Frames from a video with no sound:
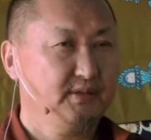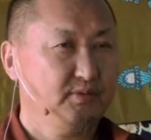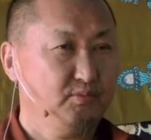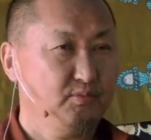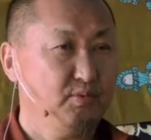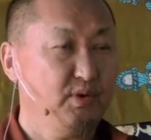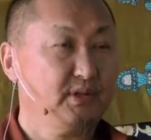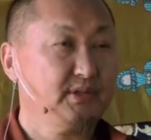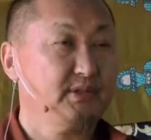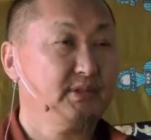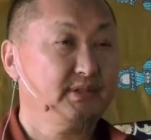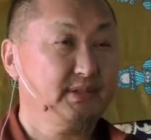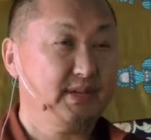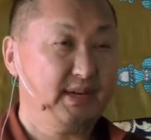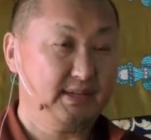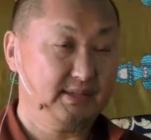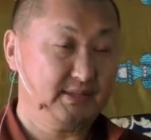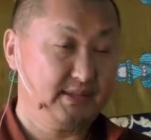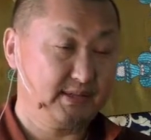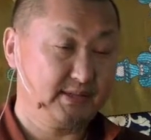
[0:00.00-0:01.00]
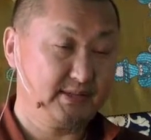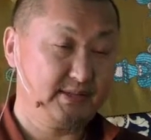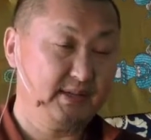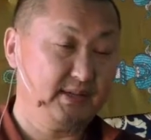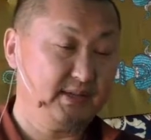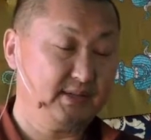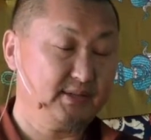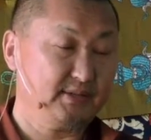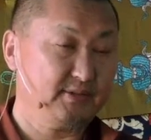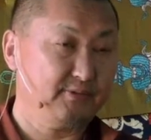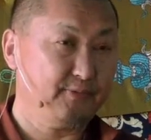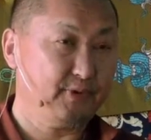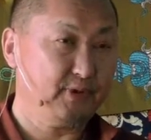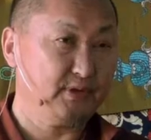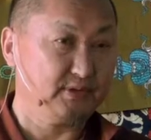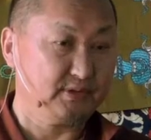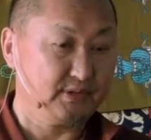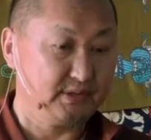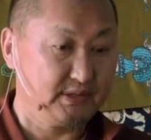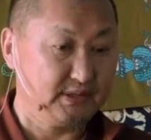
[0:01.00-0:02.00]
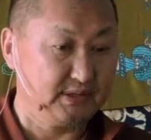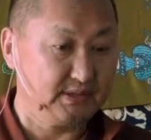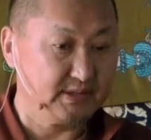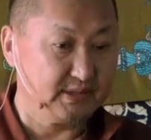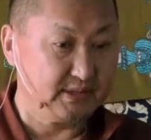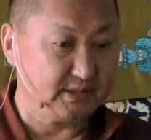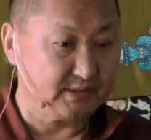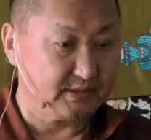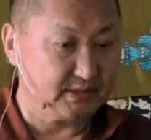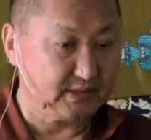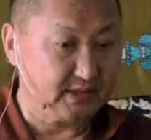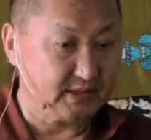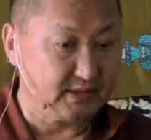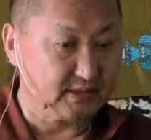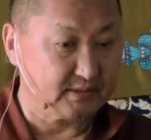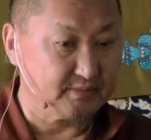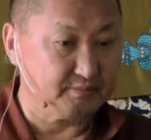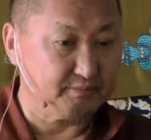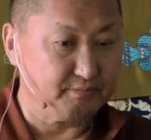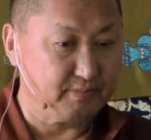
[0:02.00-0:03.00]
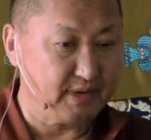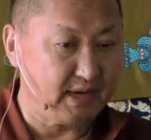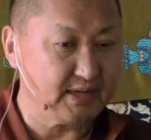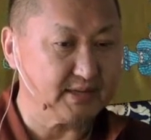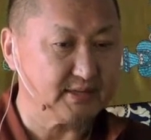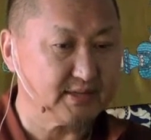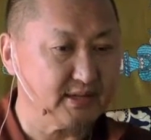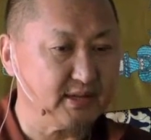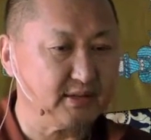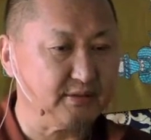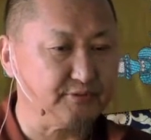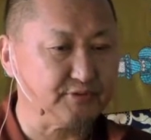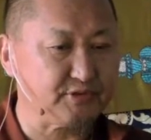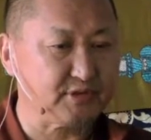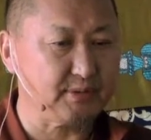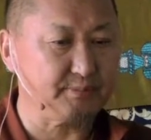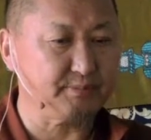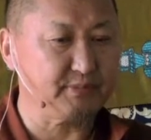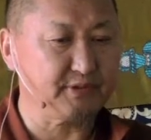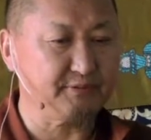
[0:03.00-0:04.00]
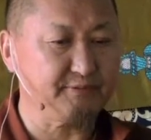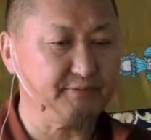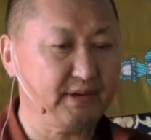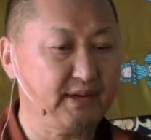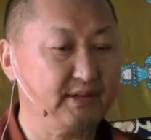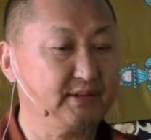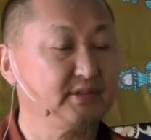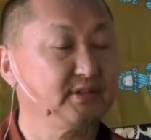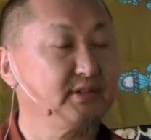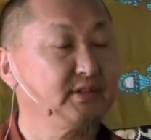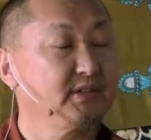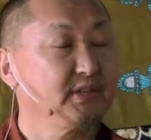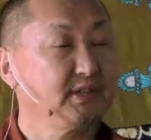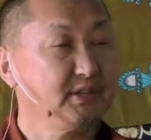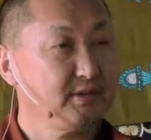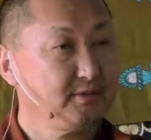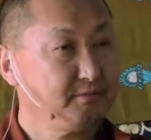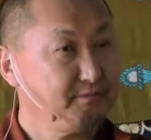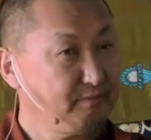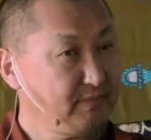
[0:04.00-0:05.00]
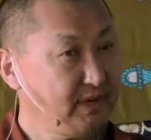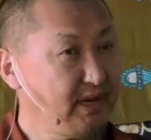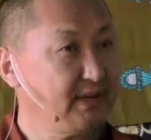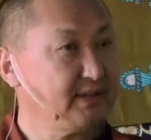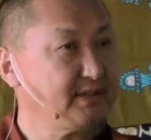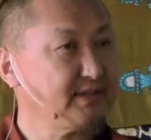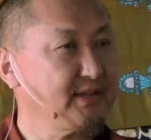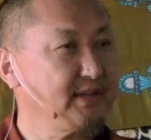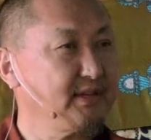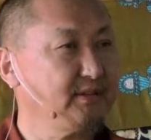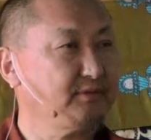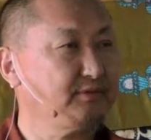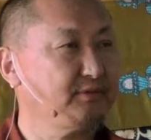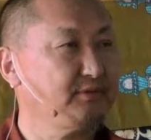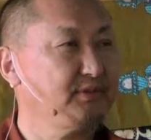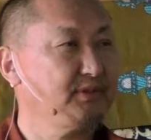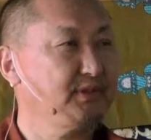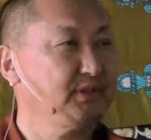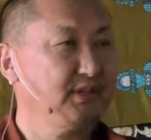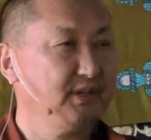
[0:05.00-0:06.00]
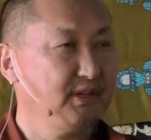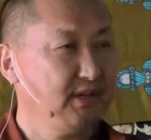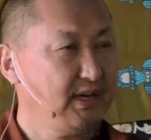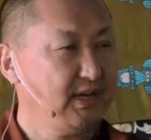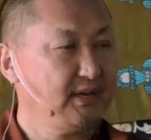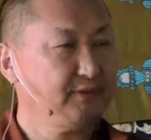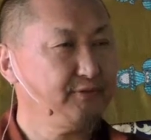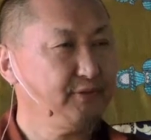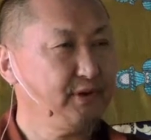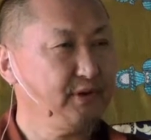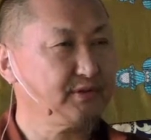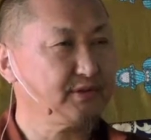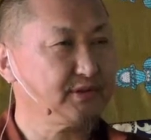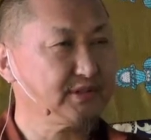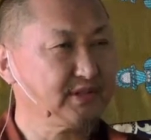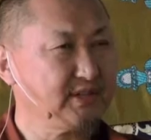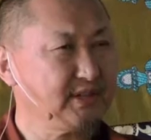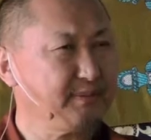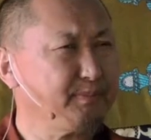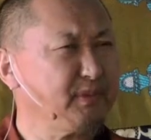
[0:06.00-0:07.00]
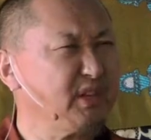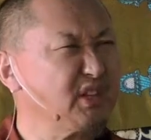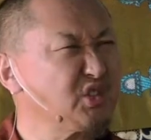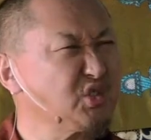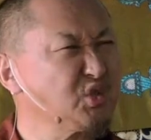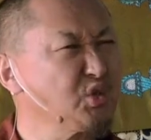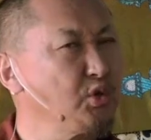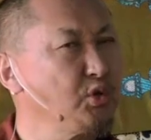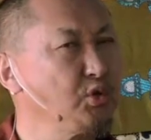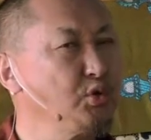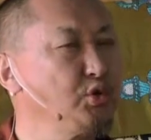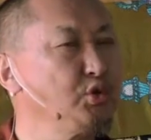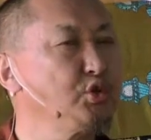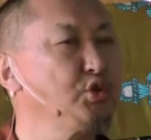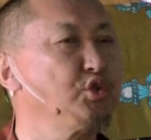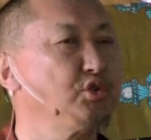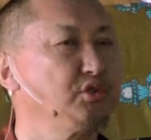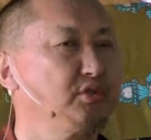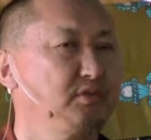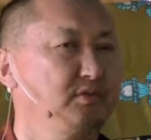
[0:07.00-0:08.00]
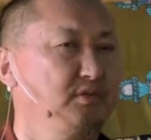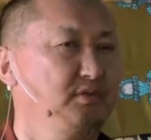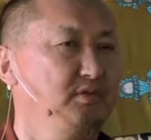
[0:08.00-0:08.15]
What, as I said, is found. He said, it's like myself something found. Myself, I found something solution.